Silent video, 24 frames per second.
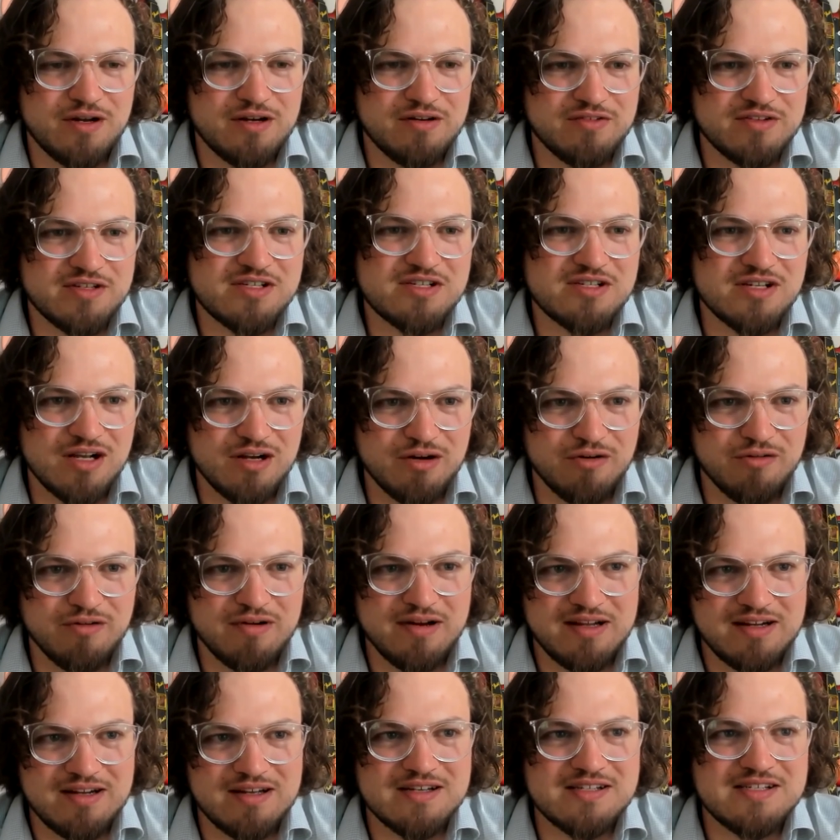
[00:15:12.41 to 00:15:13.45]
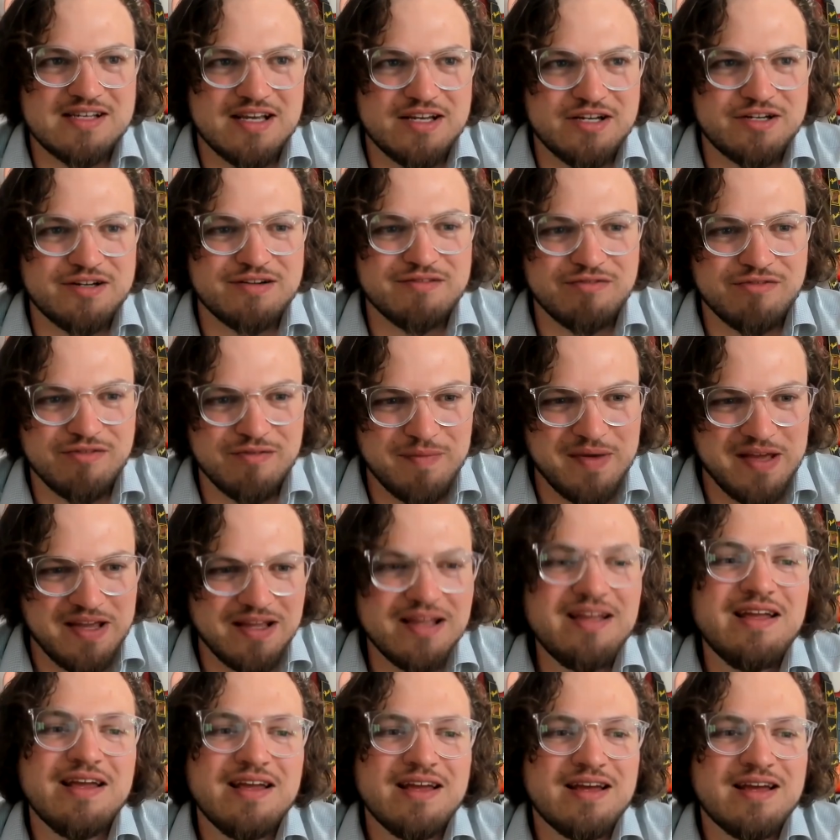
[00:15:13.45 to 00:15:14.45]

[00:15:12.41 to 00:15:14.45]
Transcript: of a slow realization for me